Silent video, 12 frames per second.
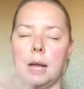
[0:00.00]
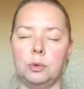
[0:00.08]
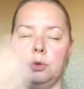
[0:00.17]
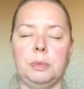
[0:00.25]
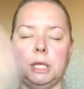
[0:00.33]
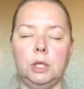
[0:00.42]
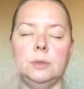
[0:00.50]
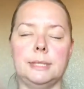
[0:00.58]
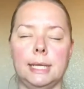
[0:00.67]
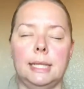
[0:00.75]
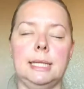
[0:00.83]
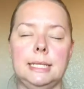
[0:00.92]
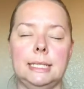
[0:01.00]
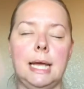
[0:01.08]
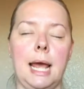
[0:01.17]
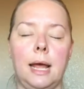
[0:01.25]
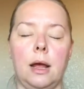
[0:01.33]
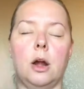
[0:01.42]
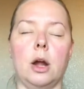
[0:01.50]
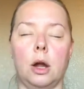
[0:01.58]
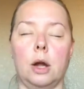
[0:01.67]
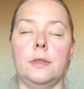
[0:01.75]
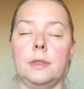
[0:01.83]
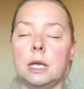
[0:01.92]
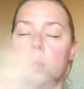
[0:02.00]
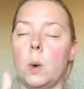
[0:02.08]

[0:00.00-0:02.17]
will be using the